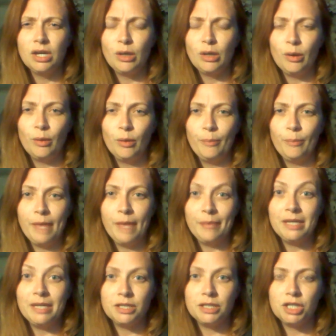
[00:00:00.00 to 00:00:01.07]

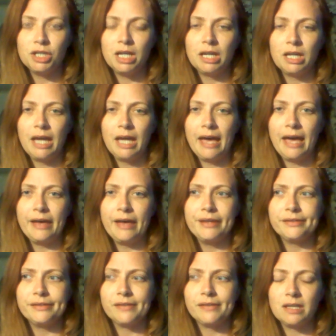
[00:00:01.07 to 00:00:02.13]
maybe she
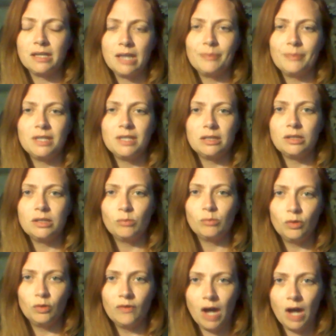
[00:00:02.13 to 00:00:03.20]
has attempted to
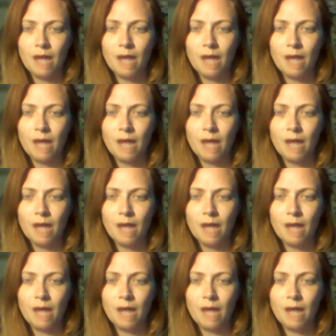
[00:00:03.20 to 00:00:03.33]
move on.